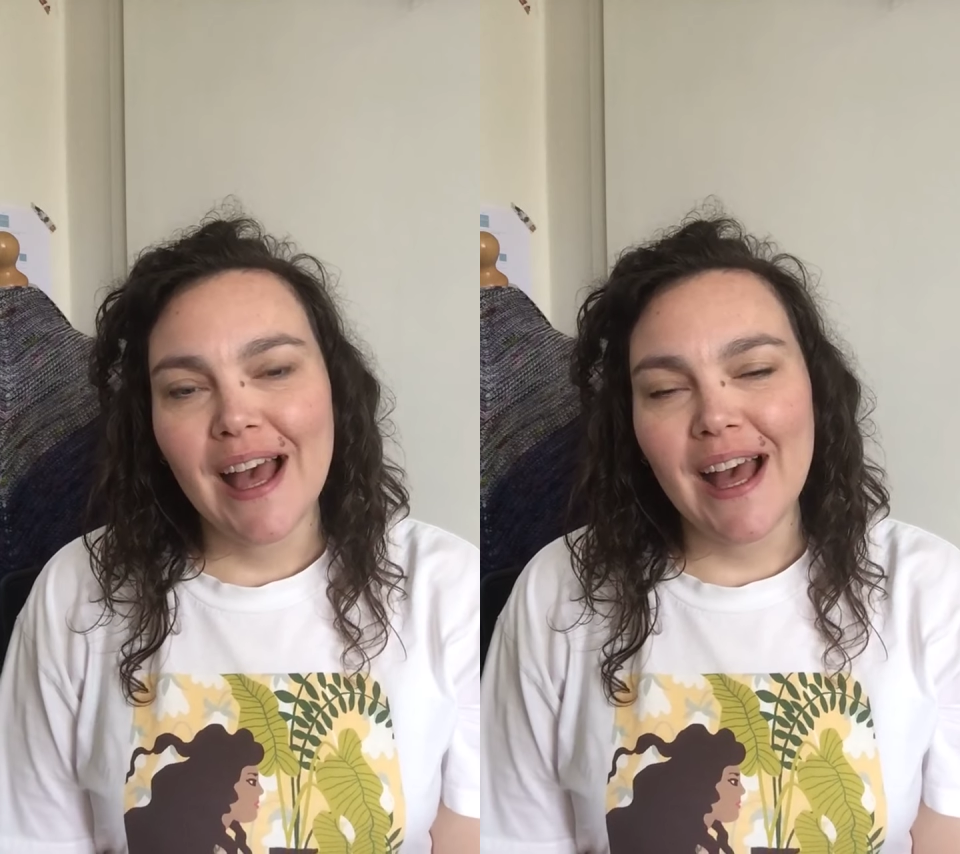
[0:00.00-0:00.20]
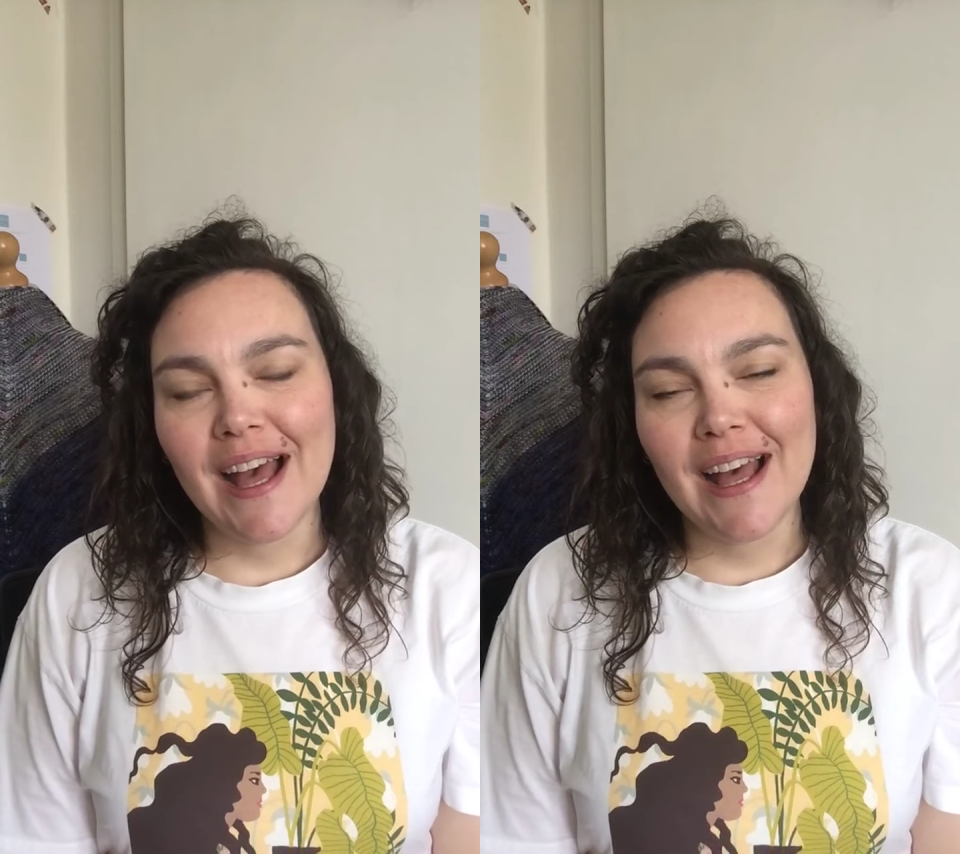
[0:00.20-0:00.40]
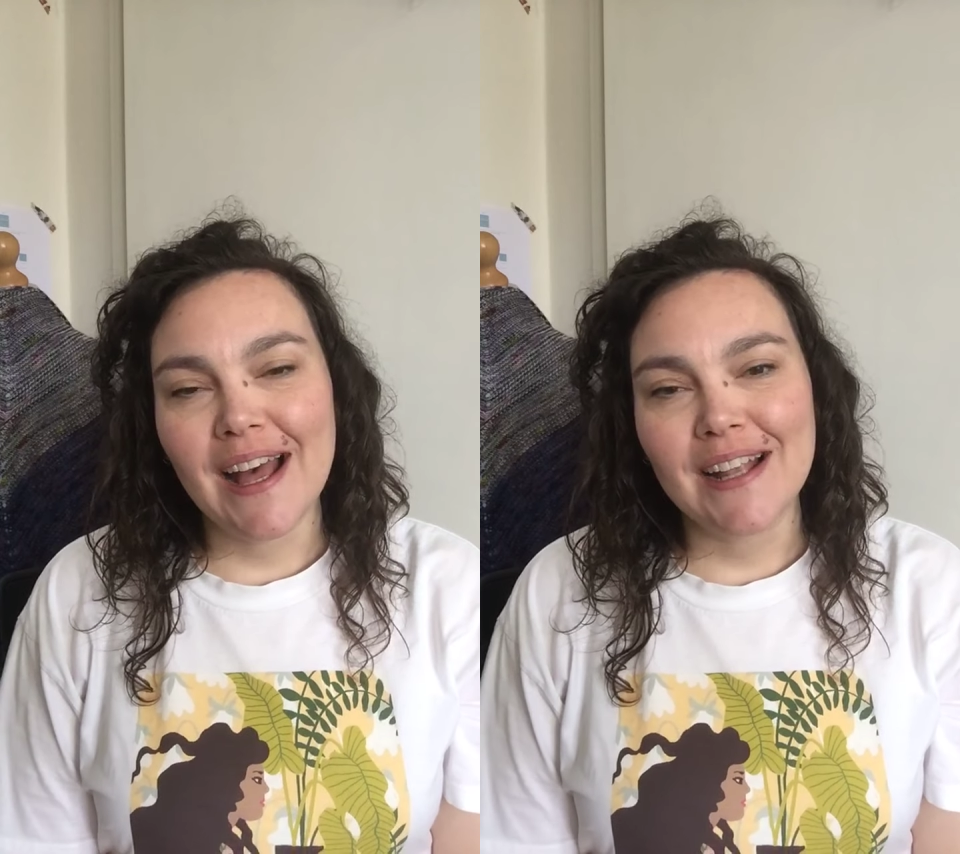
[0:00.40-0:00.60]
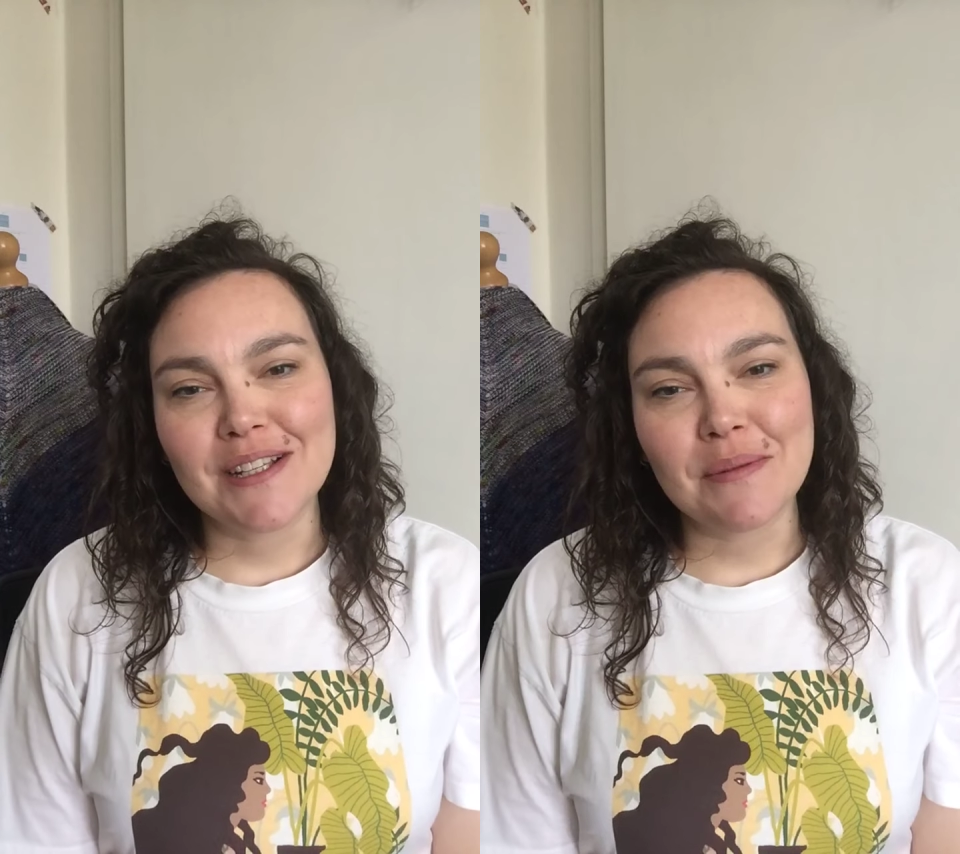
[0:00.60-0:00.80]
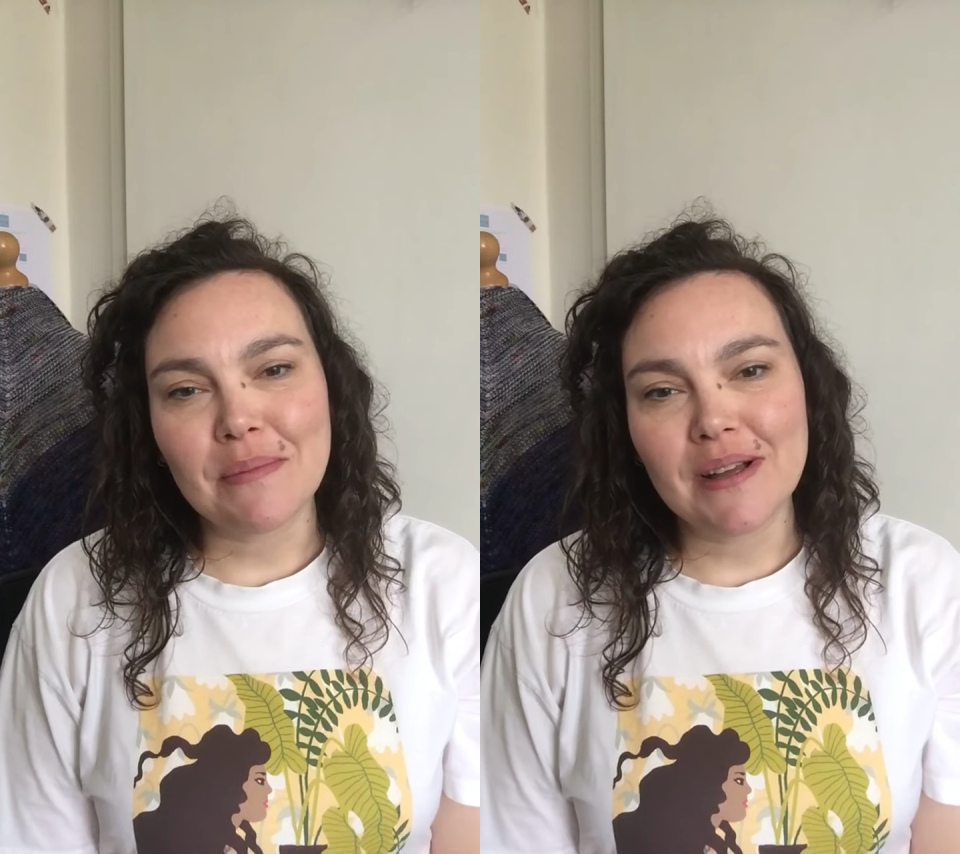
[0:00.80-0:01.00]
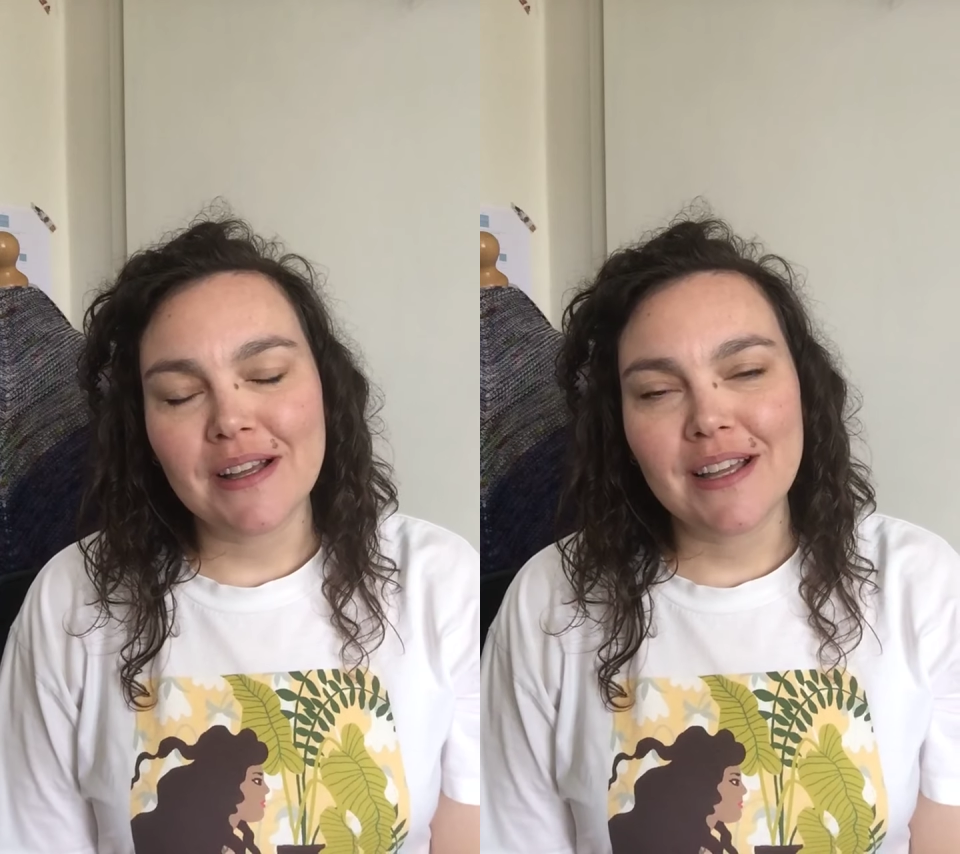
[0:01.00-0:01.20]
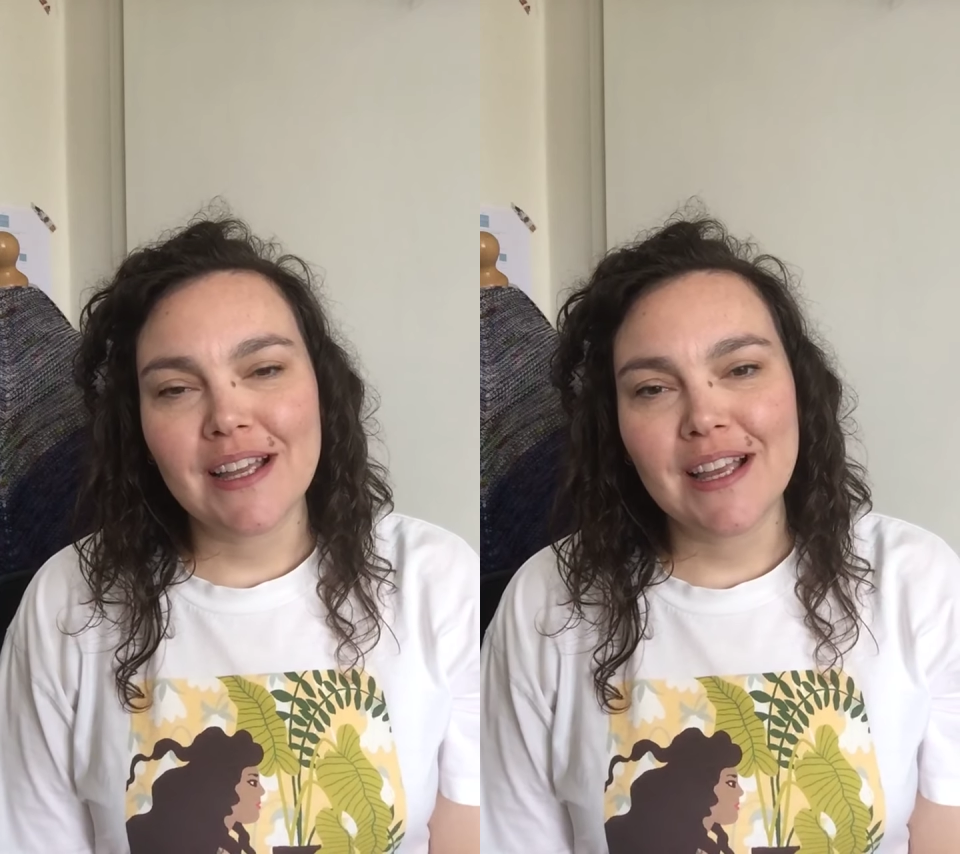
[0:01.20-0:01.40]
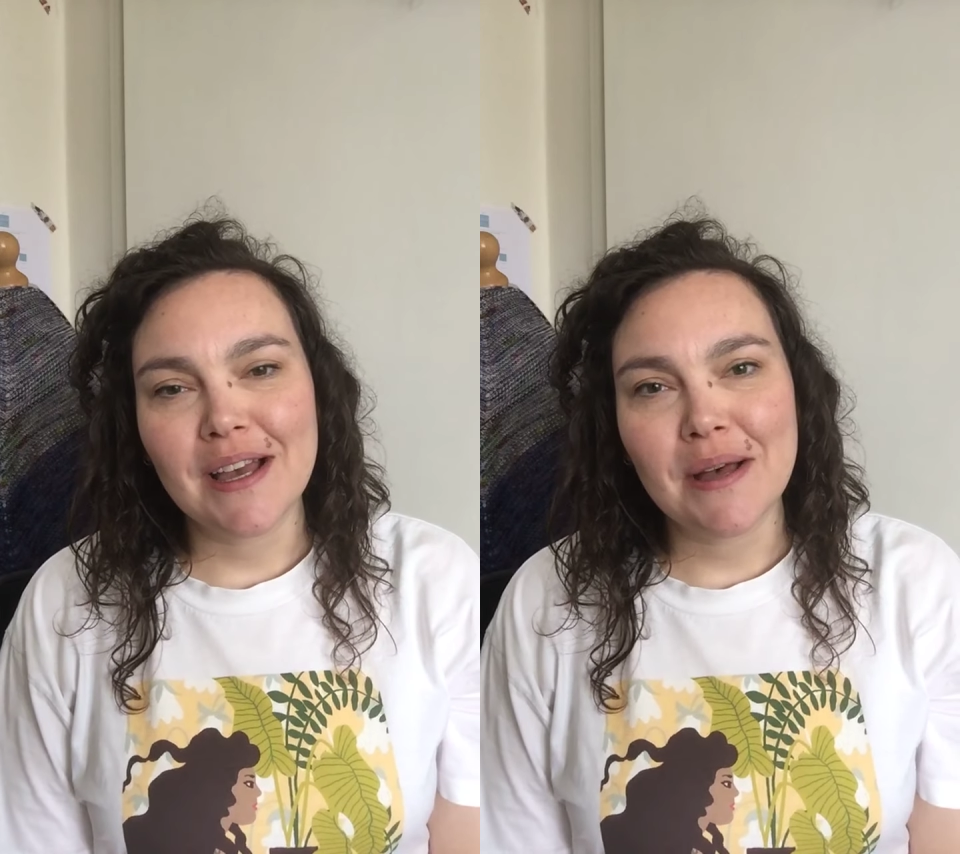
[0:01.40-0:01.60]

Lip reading: and my